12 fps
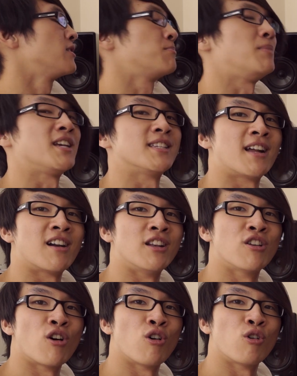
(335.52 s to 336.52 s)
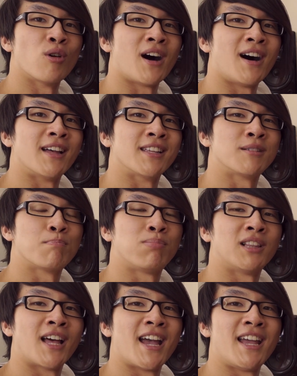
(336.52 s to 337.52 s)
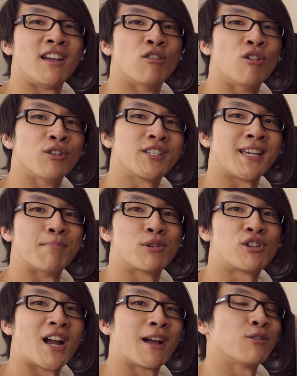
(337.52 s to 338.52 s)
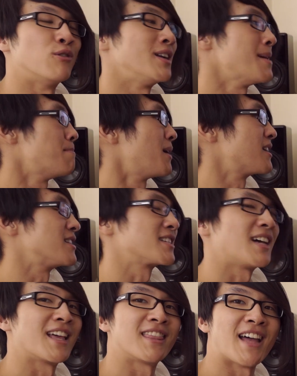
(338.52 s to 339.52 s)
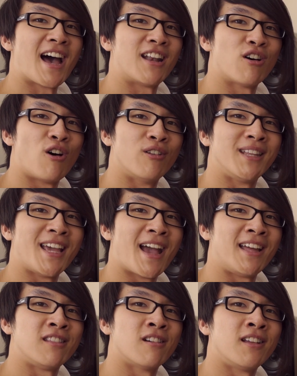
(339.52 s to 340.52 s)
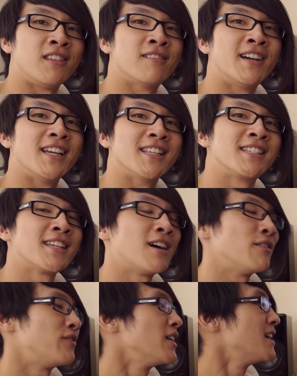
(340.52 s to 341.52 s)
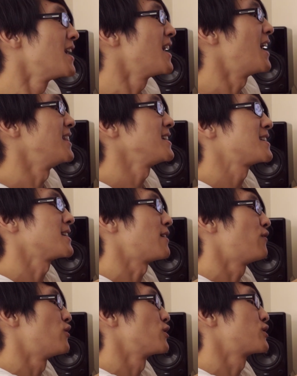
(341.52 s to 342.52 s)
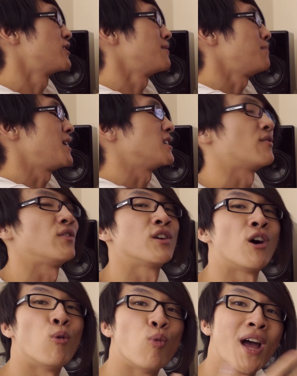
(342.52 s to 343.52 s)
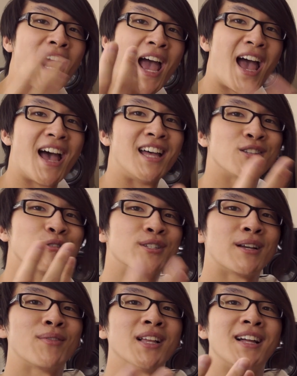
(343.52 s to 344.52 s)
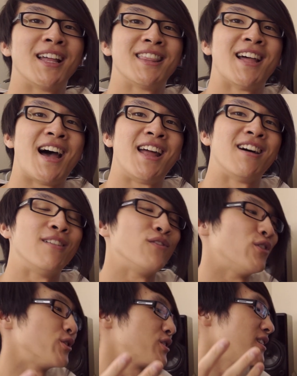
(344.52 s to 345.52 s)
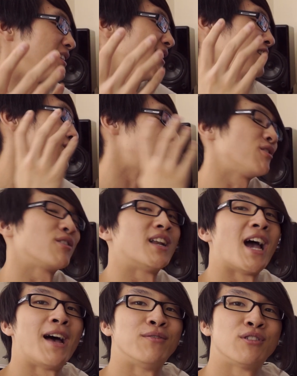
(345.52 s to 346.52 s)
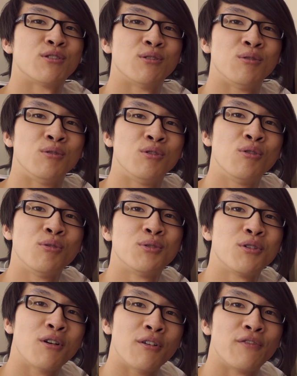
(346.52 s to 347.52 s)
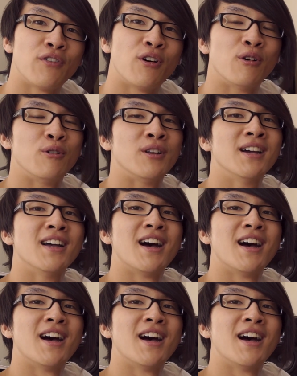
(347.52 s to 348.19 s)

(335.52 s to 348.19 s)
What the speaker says: because there are no play or skip track or any buttons like that on the A33 itself. And this is unfortunate because if you've got wet hands or something like that, unfortunately, you're still going to have to use your phone